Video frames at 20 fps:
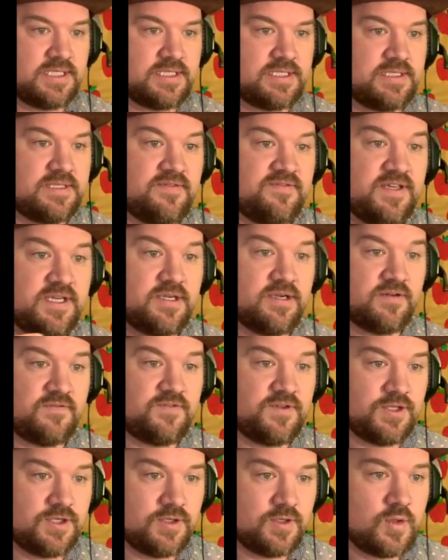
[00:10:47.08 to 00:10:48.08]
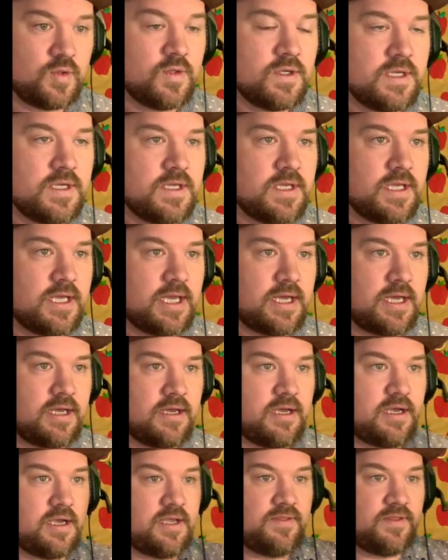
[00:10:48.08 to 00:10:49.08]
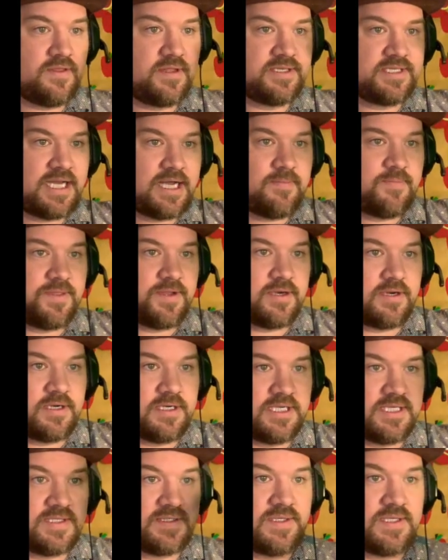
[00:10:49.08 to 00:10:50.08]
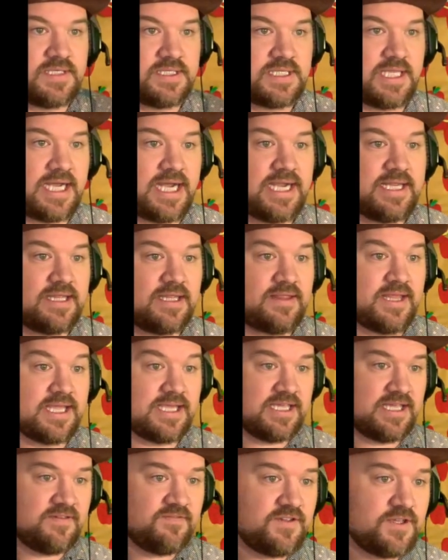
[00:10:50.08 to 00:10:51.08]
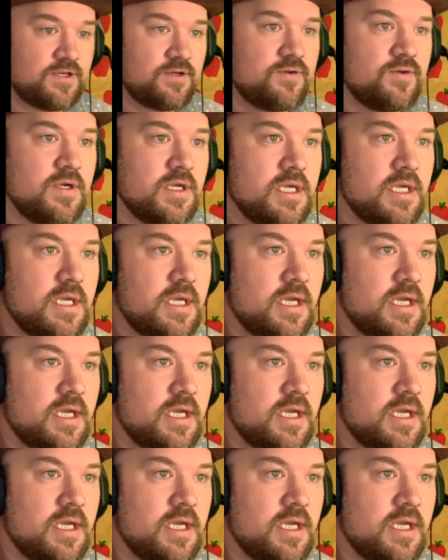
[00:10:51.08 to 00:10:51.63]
is the video of you, and then the top third is the slide that they give you.